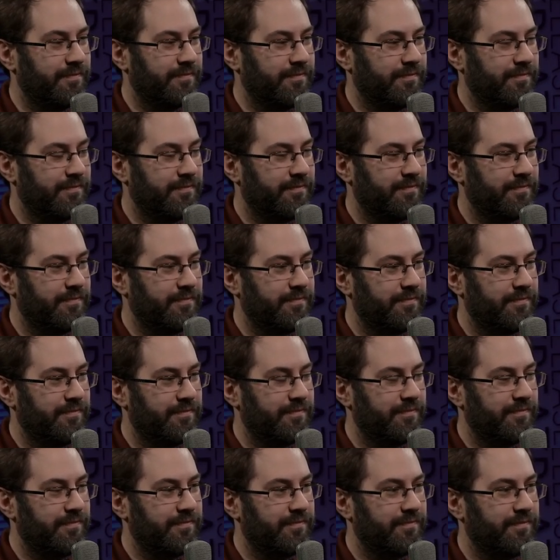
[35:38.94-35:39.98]

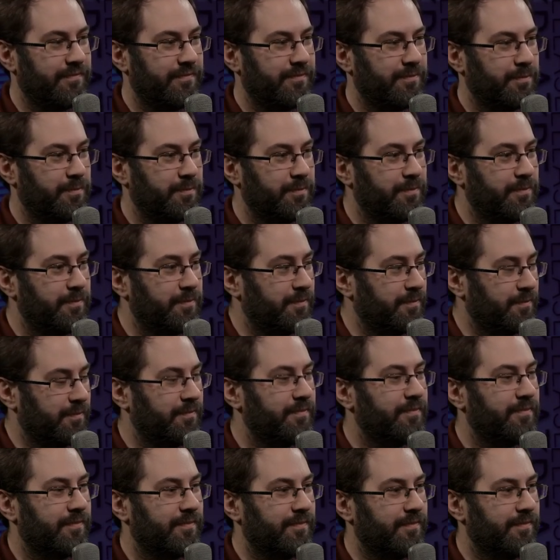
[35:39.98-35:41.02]

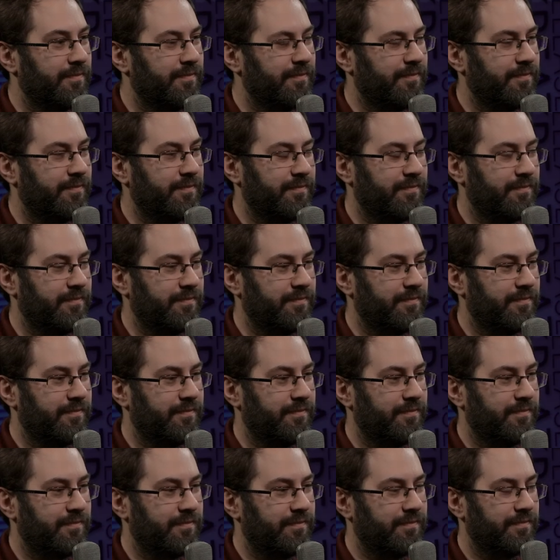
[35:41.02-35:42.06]

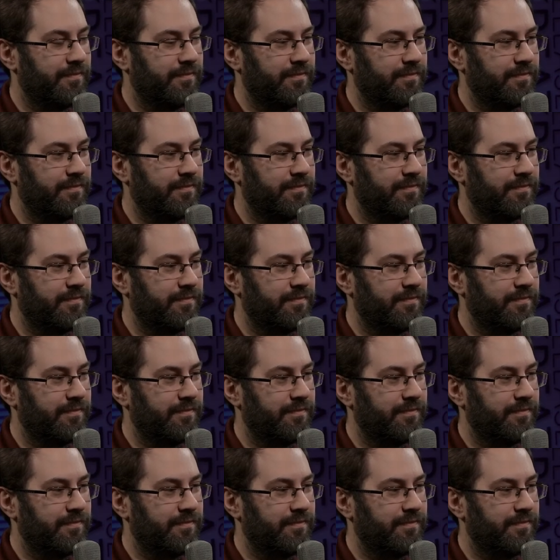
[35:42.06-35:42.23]
[no speech]